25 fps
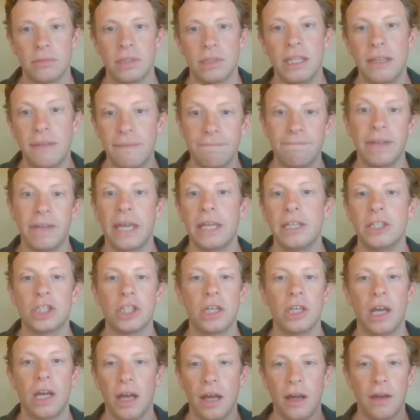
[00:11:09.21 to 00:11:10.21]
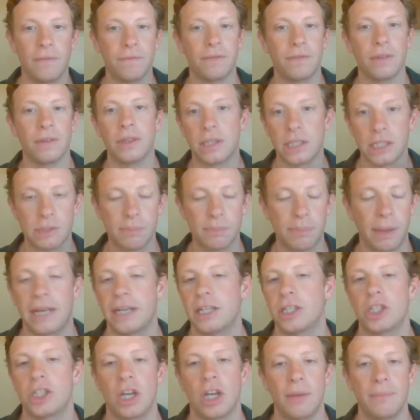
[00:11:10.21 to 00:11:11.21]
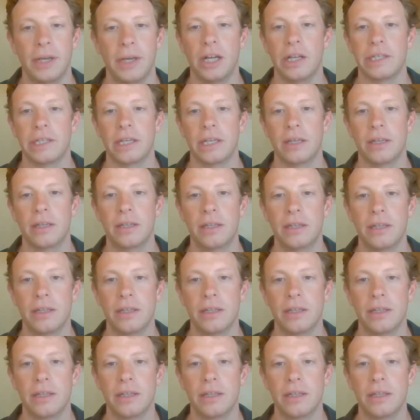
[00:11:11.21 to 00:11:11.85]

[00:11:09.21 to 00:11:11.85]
The invasion of the Spanish Armada.